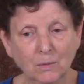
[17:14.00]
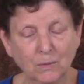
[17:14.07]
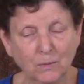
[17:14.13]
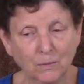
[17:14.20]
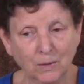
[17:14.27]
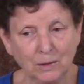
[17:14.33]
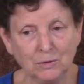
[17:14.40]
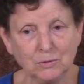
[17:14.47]

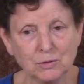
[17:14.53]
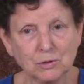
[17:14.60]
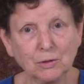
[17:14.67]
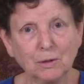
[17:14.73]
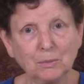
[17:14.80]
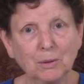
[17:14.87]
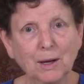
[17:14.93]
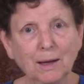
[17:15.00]
when you
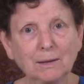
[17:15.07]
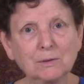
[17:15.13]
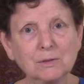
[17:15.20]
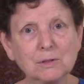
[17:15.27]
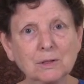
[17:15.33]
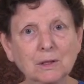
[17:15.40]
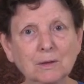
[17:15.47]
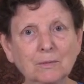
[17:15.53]
start
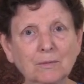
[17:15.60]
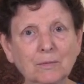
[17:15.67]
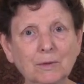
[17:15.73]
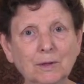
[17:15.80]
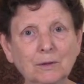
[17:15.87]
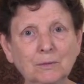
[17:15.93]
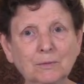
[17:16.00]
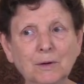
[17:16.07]
practicing,
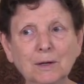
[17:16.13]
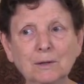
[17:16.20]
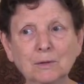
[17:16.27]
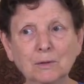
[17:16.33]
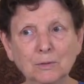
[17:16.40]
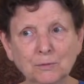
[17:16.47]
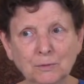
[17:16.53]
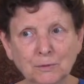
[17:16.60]
you'll
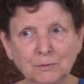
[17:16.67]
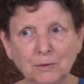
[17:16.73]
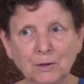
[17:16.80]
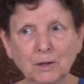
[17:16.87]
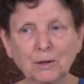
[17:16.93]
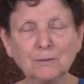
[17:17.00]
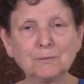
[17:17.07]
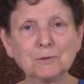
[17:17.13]
feel very
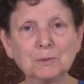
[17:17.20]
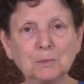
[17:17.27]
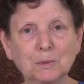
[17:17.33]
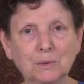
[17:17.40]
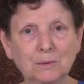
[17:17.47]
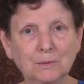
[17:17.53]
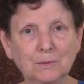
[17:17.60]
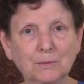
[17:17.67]

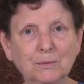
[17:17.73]
comfortable.